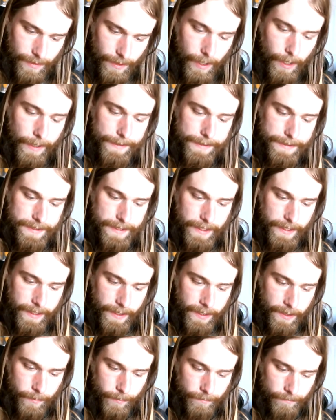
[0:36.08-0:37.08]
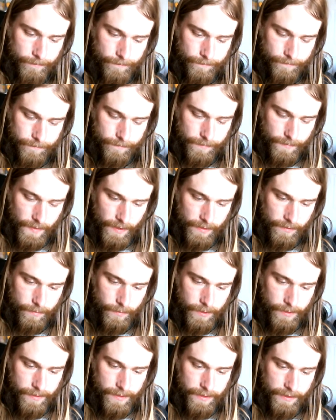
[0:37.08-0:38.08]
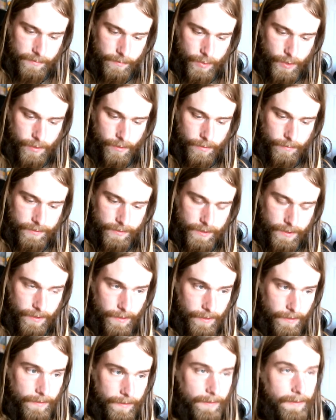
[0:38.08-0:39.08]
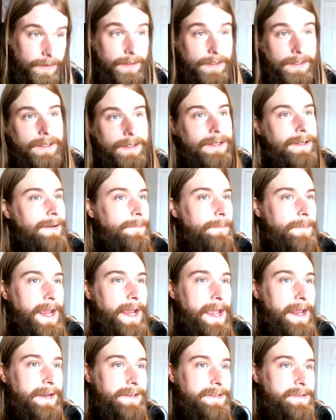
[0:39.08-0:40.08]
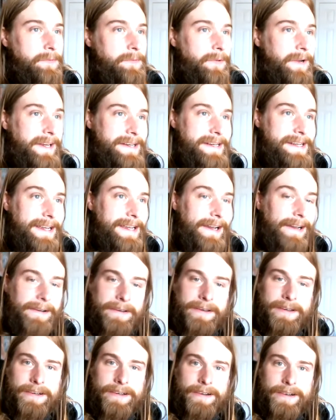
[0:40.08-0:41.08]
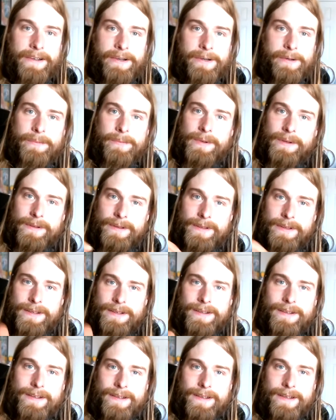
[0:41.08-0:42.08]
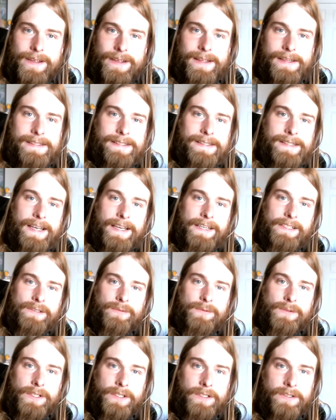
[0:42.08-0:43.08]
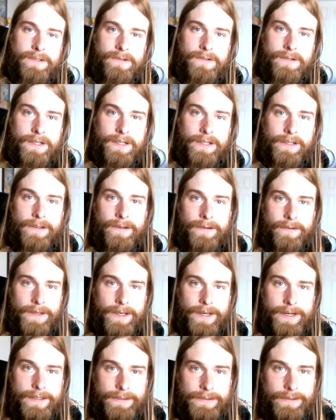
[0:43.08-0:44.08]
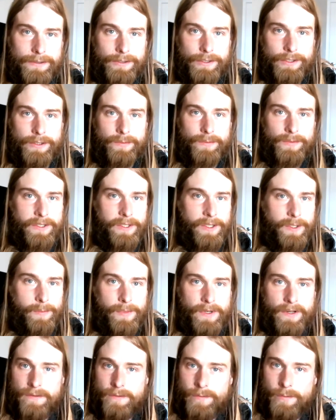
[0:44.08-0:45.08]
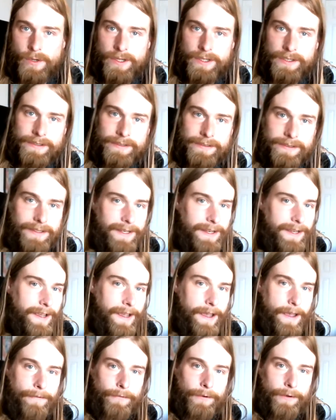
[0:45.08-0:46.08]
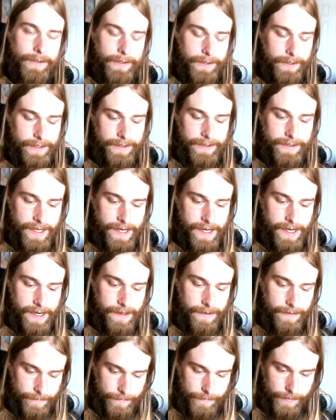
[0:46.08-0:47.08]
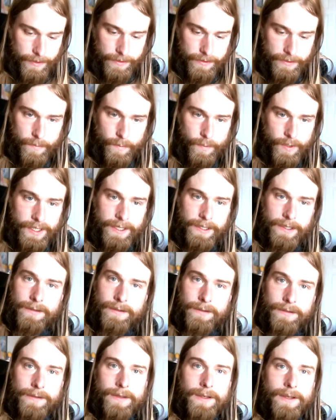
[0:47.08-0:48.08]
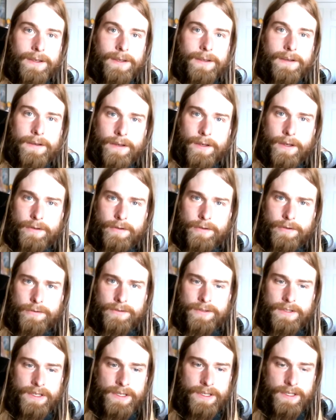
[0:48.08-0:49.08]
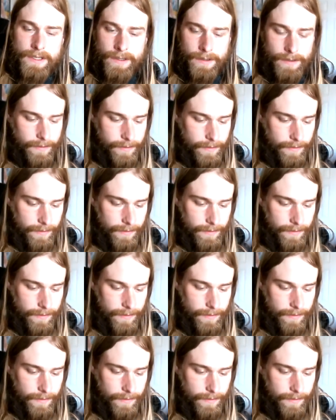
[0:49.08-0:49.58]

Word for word: On Time is what this poem's called. Man, it's windy out here. I hope it's nice where you are, ladies and gentlemen. Hope everybody's having a good day, feeling well, got your tea.